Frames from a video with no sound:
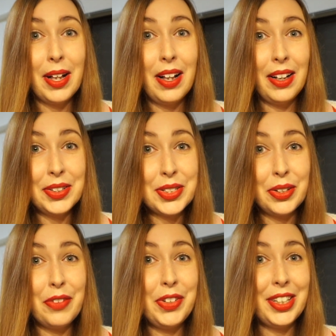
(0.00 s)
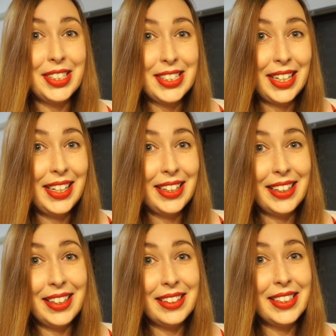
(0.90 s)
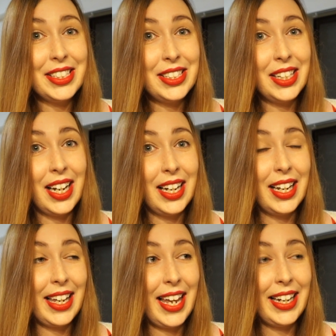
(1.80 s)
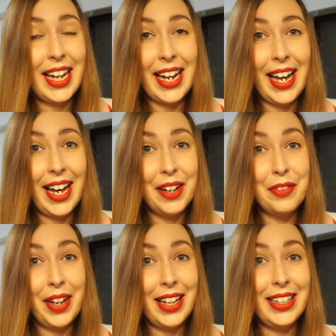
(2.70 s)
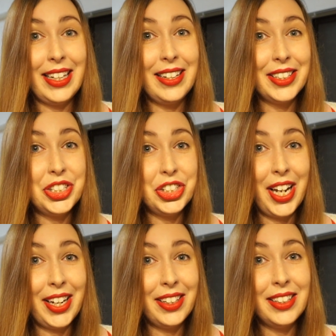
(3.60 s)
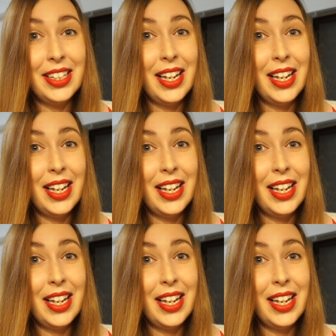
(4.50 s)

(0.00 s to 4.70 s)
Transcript: Also, if you're studying English, again, I have an English channel,